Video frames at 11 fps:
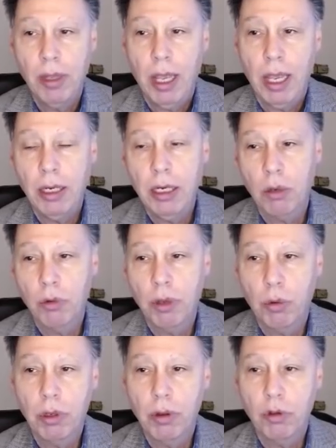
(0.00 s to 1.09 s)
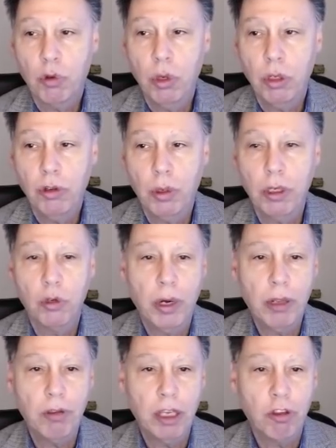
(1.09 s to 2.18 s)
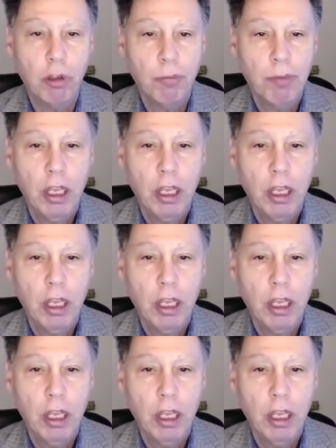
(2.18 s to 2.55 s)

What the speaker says: And here there were 226